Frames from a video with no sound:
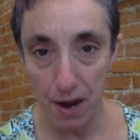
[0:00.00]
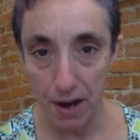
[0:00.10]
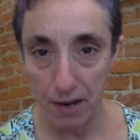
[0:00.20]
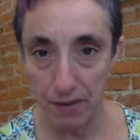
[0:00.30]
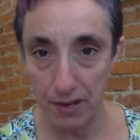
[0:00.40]

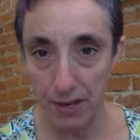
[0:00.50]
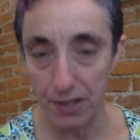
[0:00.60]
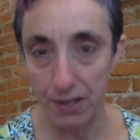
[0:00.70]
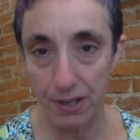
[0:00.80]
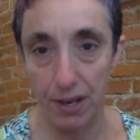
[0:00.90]
kind of
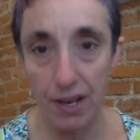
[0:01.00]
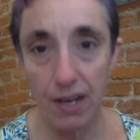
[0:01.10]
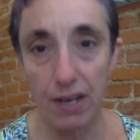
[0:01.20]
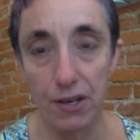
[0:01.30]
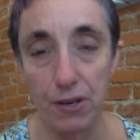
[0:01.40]
connection
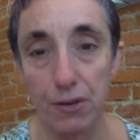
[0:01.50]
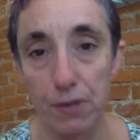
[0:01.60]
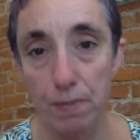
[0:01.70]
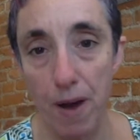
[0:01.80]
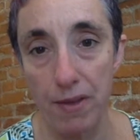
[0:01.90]

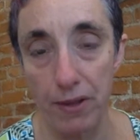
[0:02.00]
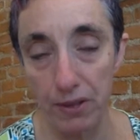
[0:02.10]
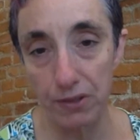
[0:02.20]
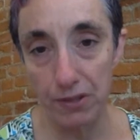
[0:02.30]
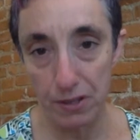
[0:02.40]
induced by the
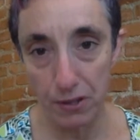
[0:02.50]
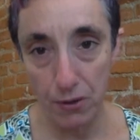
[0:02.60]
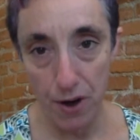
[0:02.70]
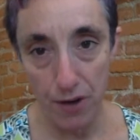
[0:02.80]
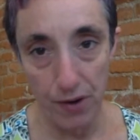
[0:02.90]

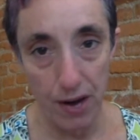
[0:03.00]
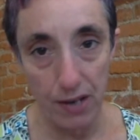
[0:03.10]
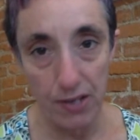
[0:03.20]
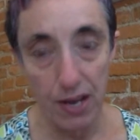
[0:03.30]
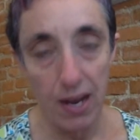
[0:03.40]
hallucinatory drugs